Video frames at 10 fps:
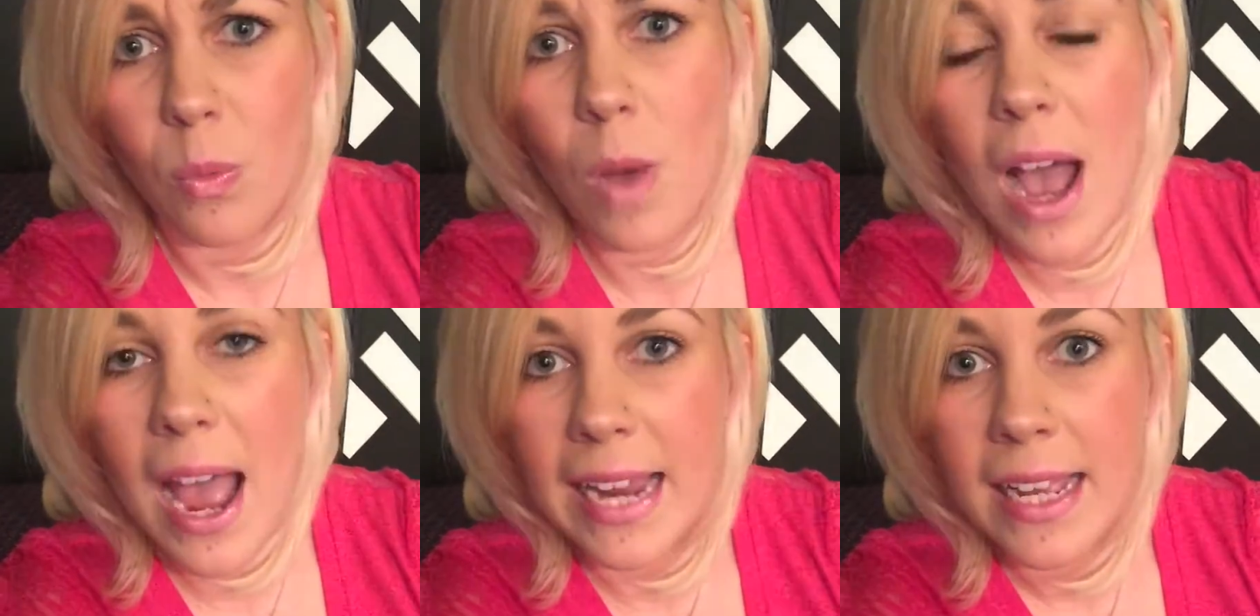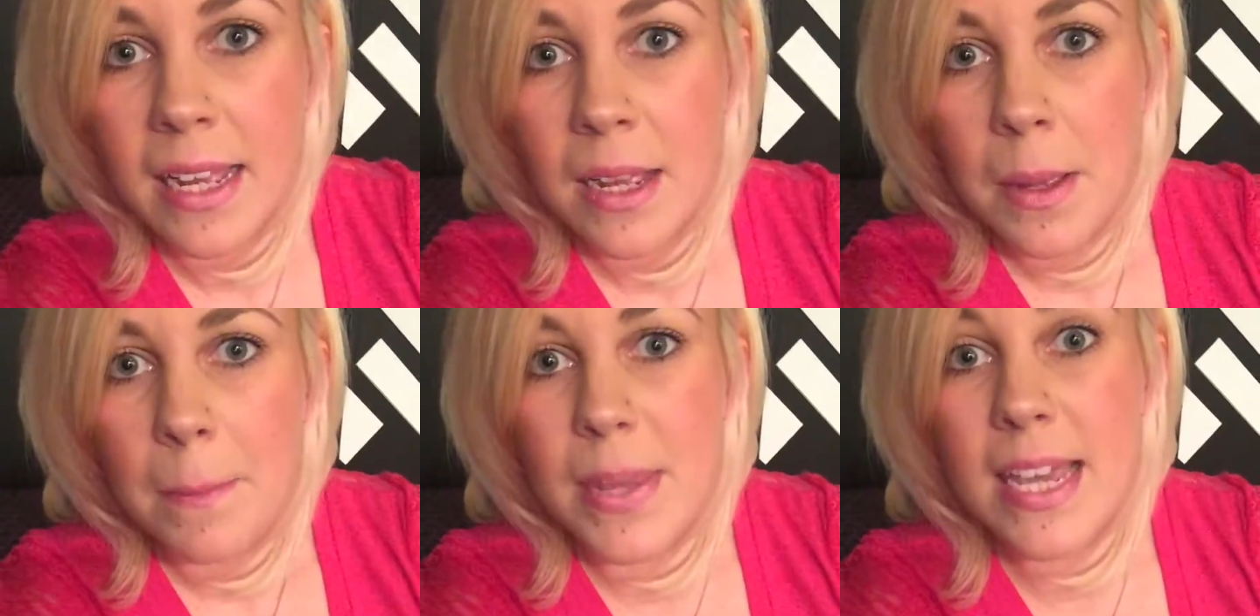Why?
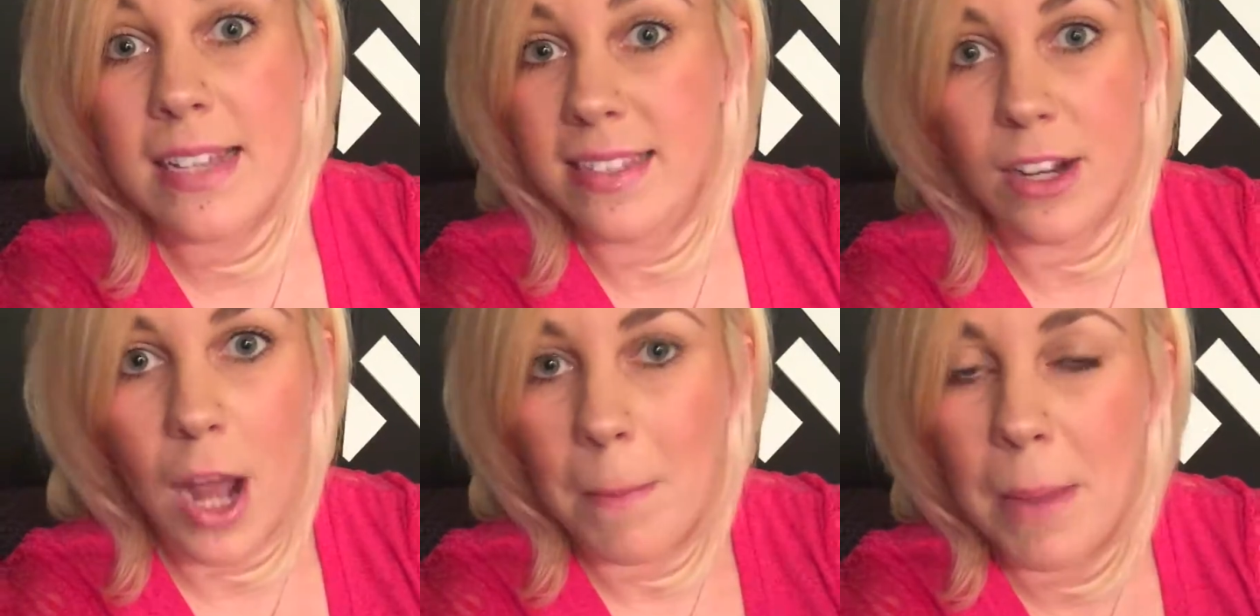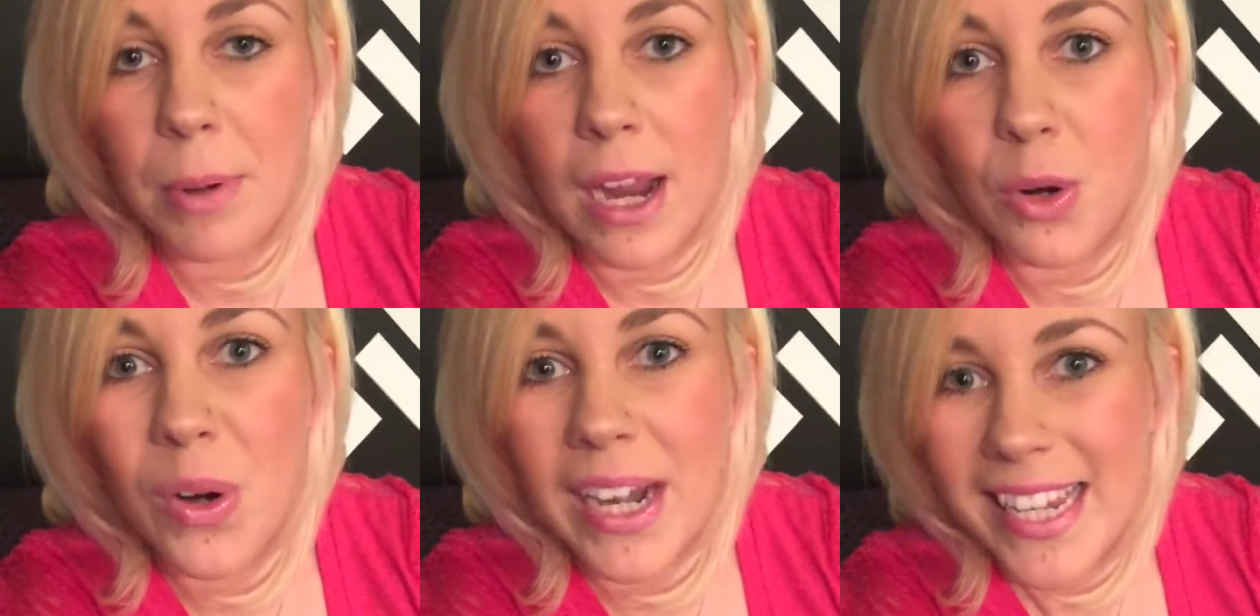Because they're not my
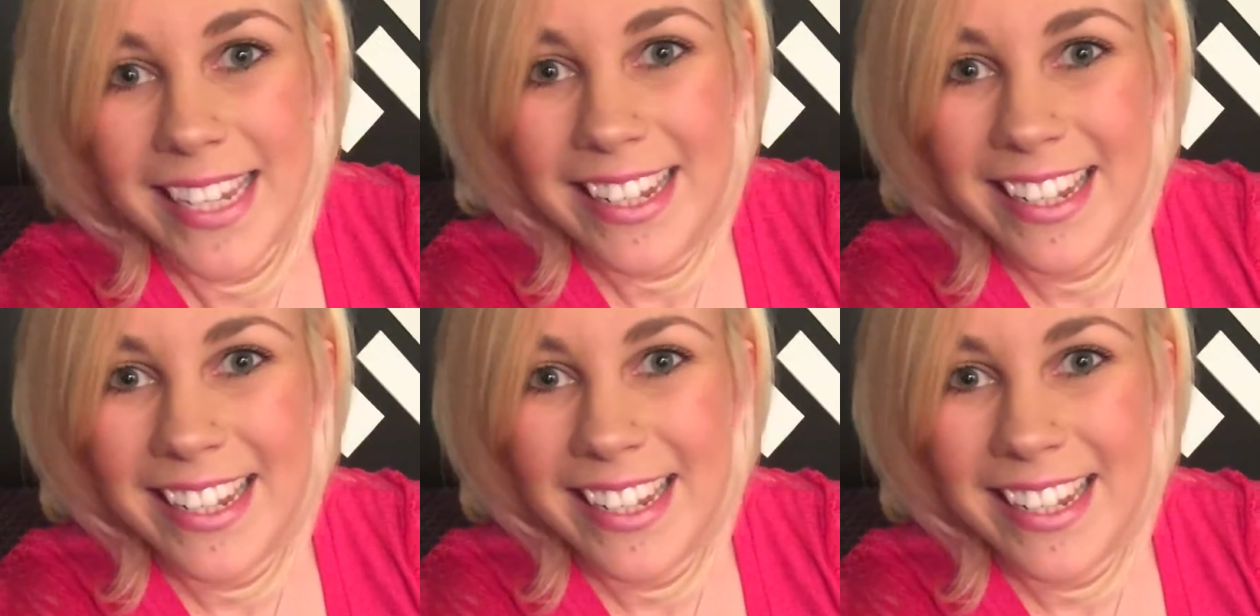priority.